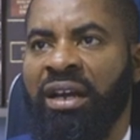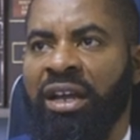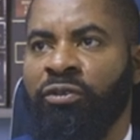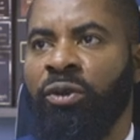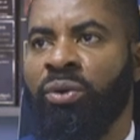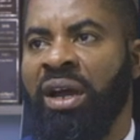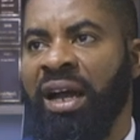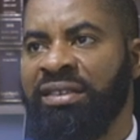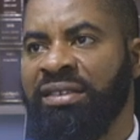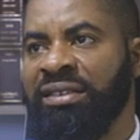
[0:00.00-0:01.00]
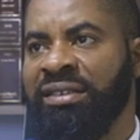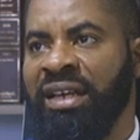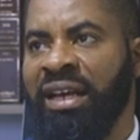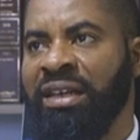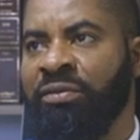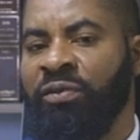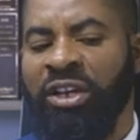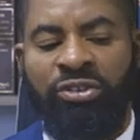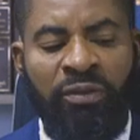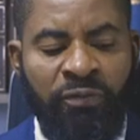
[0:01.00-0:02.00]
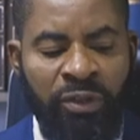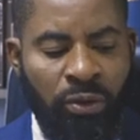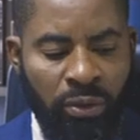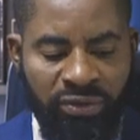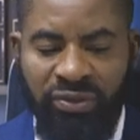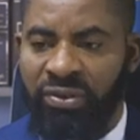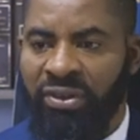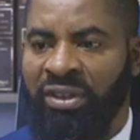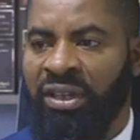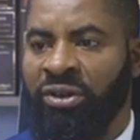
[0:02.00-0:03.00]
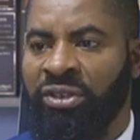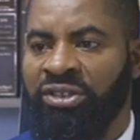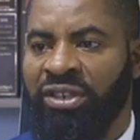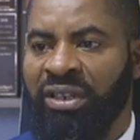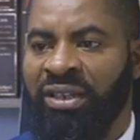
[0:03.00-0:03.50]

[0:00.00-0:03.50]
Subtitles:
If you look at the inflation figures in the country,